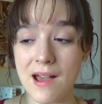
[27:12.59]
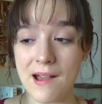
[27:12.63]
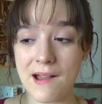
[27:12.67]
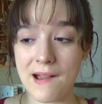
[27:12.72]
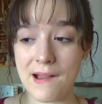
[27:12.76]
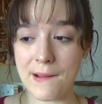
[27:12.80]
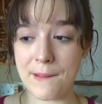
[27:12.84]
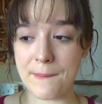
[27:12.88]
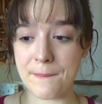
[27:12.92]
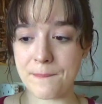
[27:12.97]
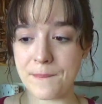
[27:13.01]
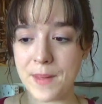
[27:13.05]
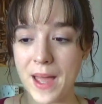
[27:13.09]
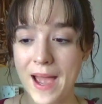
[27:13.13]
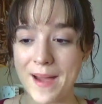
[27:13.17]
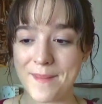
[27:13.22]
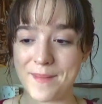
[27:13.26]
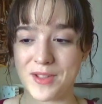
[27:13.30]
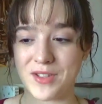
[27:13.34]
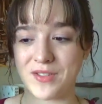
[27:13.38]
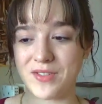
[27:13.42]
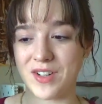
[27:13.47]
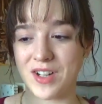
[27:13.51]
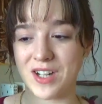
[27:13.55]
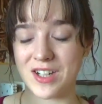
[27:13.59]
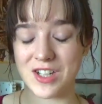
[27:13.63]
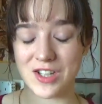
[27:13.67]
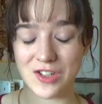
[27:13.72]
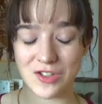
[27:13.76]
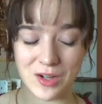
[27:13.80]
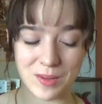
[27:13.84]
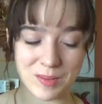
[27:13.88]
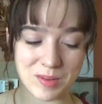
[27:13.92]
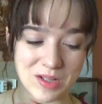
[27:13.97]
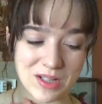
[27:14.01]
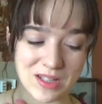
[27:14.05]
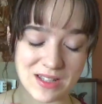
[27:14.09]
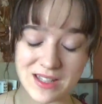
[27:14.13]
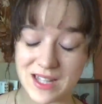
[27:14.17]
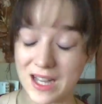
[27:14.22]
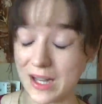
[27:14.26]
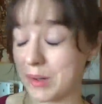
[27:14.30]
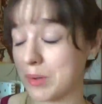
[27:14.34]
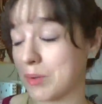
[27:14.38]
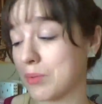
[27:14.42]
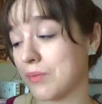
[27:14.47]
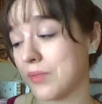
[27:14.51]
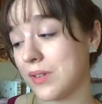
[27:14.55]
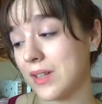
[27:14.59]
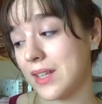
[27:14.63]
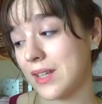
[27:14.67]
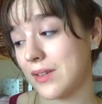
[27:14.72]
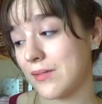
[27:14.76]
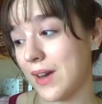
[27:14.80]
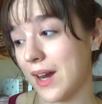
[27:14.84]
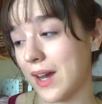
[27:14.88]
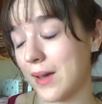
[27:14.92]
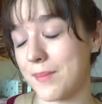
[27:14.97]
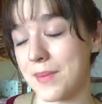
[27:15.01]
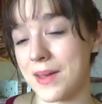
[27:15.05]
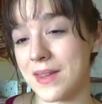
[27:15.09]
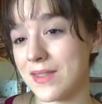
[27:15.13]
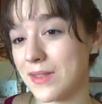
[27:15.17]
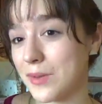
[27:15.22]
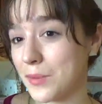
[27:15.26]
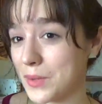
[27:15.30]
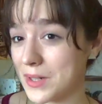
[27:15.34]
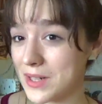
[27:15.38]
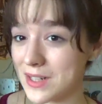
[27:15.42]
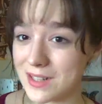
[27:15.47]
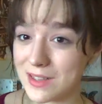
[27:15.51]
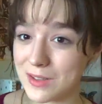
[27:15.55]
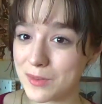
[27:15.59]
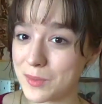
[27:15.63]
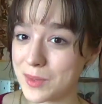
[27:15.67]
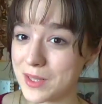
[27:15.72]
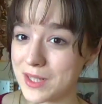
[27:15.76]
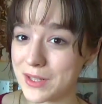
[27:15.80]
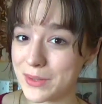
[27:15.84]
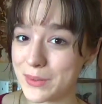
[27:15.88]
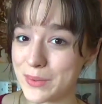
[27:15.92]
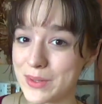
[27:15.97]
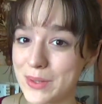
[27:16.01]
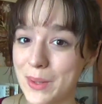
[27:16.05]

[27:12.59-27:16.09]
atmospheric descriptions, I would really recommend The Wind in the Willows.